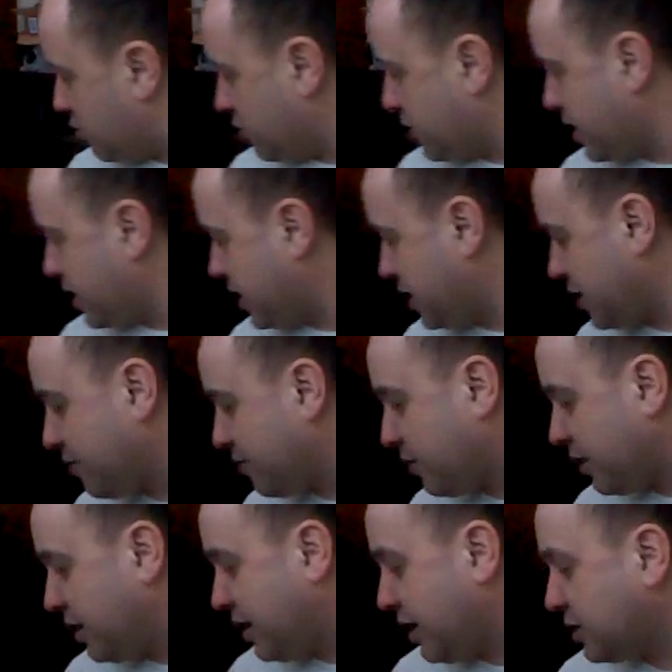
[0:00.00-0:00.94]
Okay,
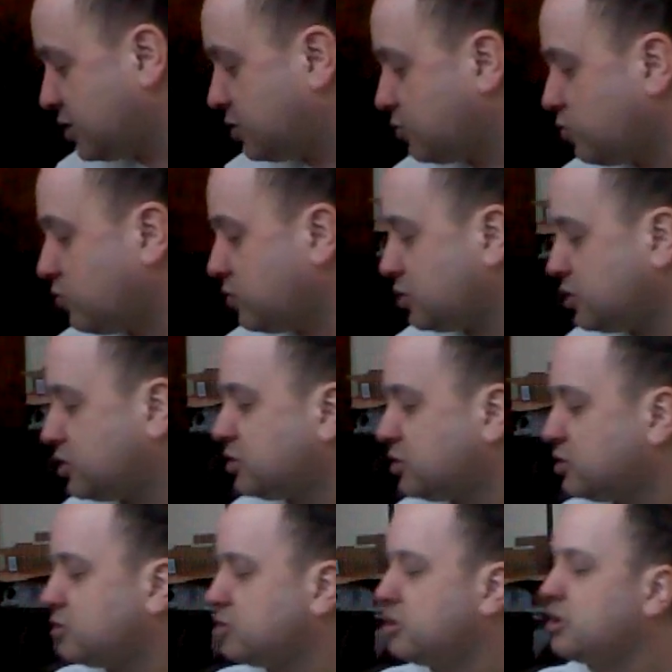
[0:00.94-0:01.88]
my next
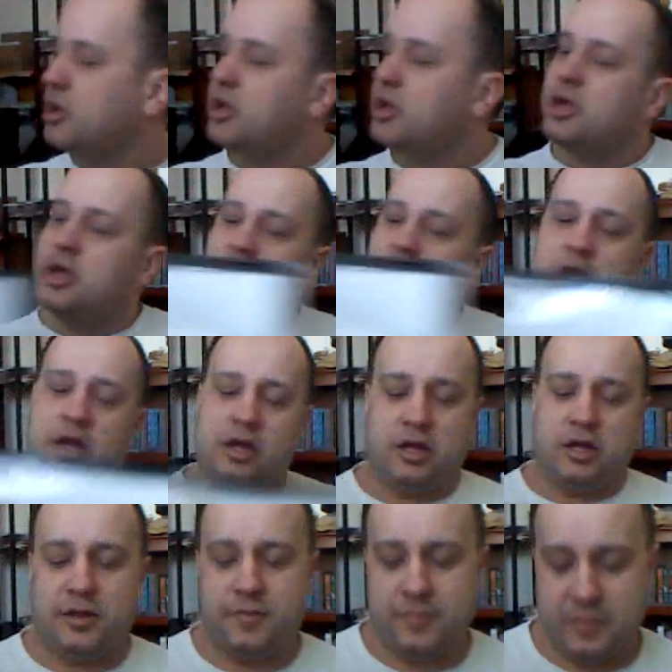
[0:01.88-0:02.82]
one
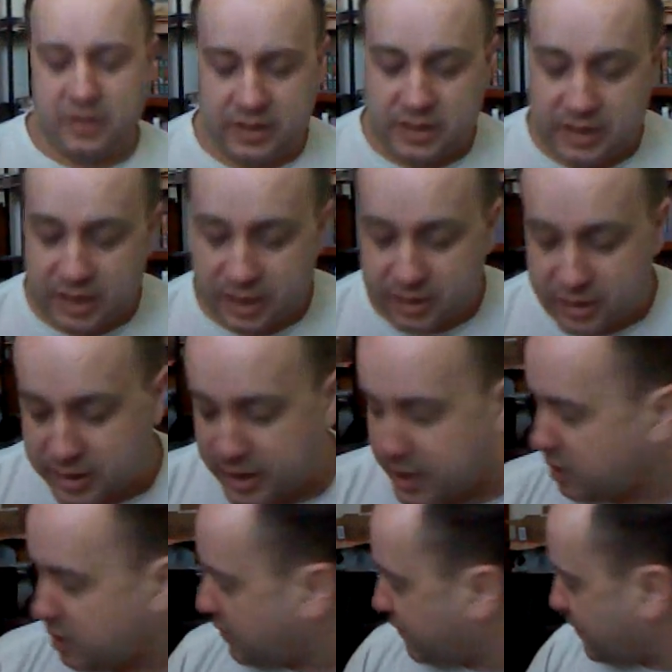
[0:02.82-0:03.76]
is another
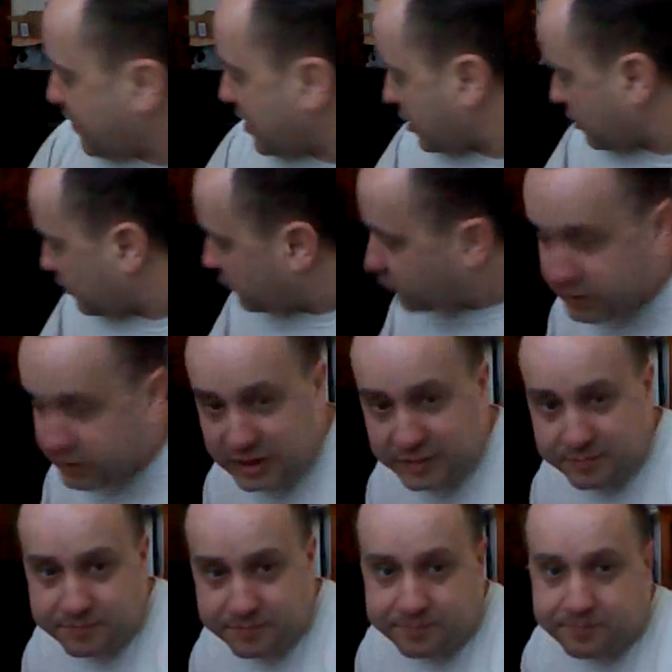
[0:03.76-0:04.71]
Clouds Factory.